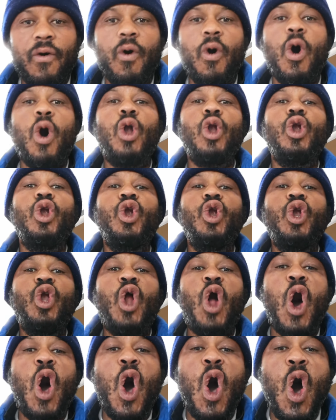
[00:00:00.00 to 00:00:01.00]
for a
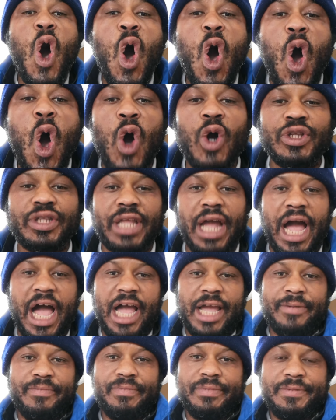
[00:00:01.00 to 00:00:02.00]
long
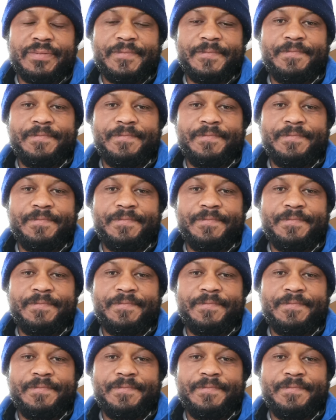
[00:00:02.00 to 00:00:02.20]
time.